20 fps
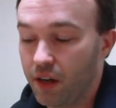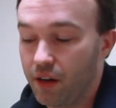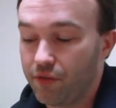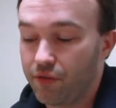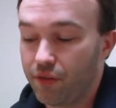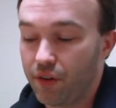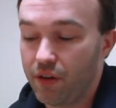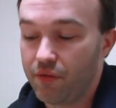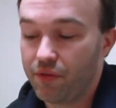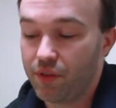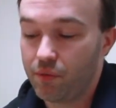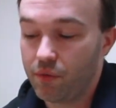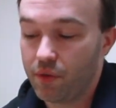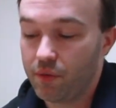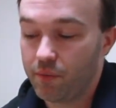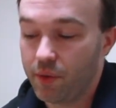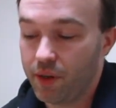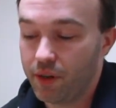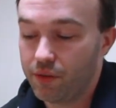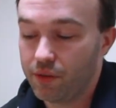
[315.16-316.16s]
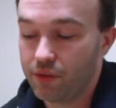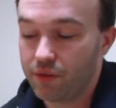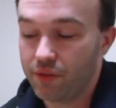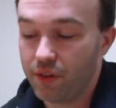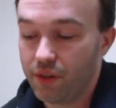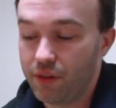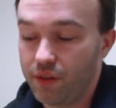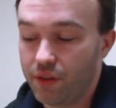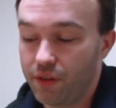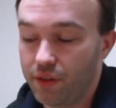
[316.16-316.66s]
For every £1 of
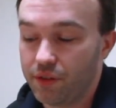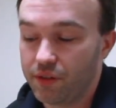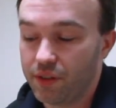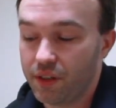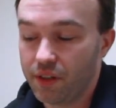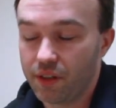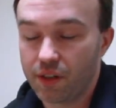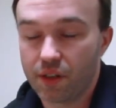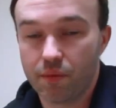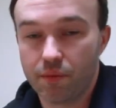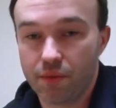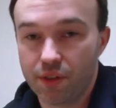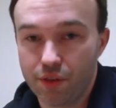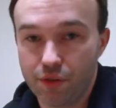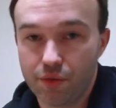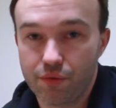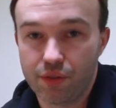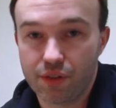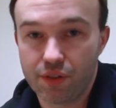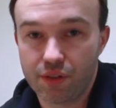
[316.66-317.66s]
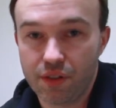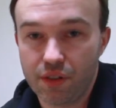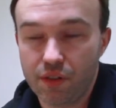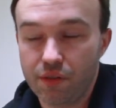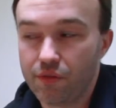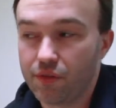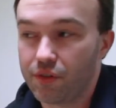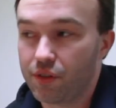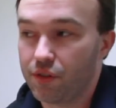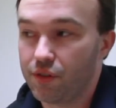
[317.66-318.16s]
unearned income that you
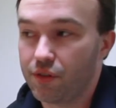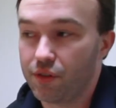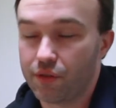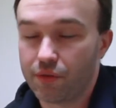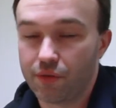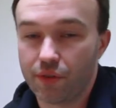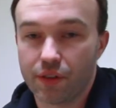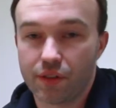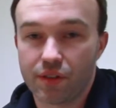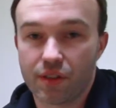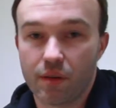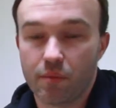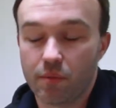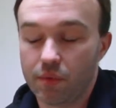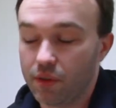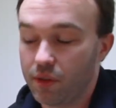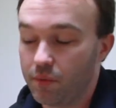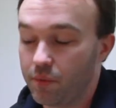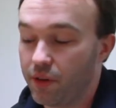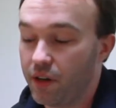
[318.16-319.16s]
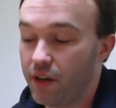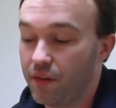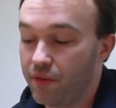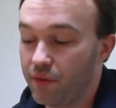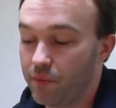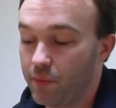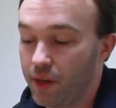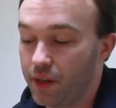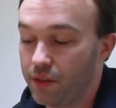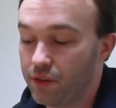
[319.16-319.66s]
receive, such as for example a
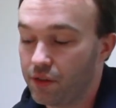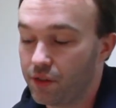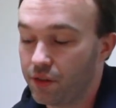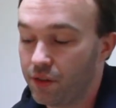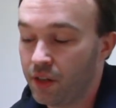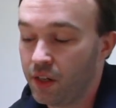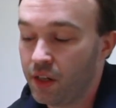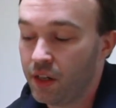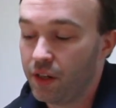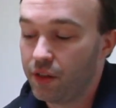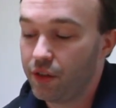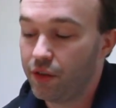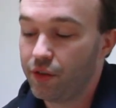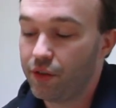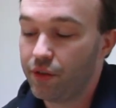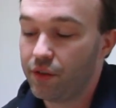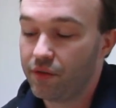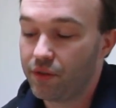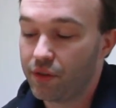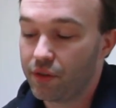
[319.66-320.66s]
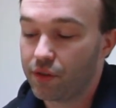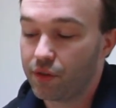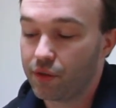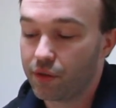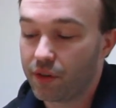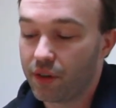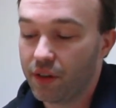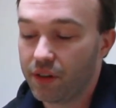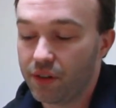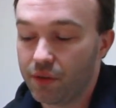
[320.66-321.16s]
private pension, your universal
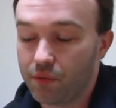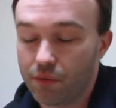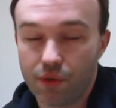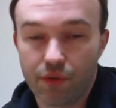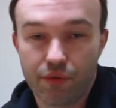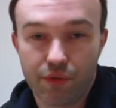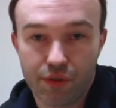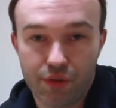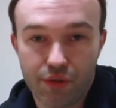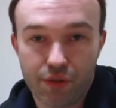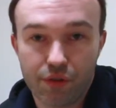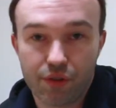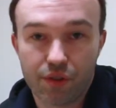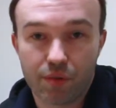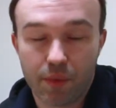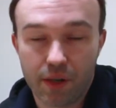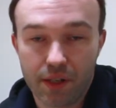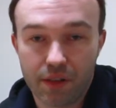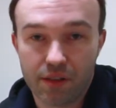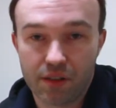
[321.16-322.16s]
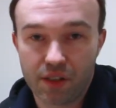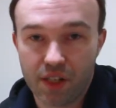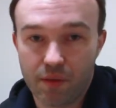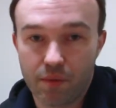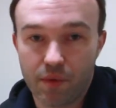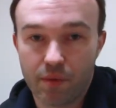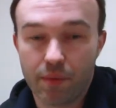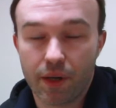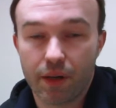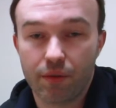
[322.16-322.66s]
credit will reduce by the
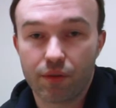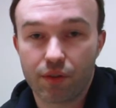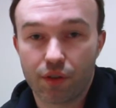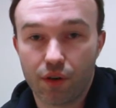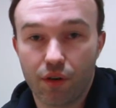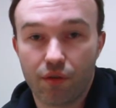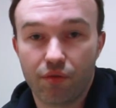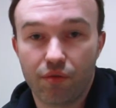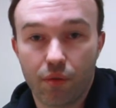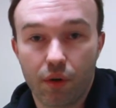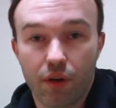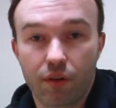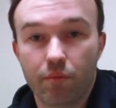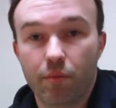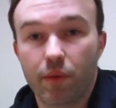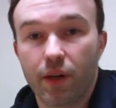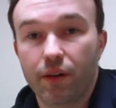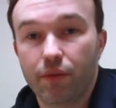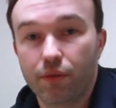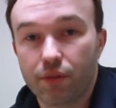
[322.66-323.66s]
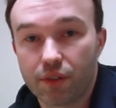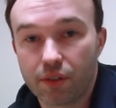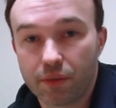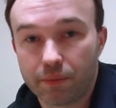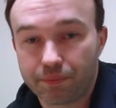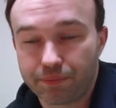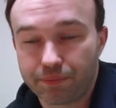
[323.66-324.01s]
same amount of £1.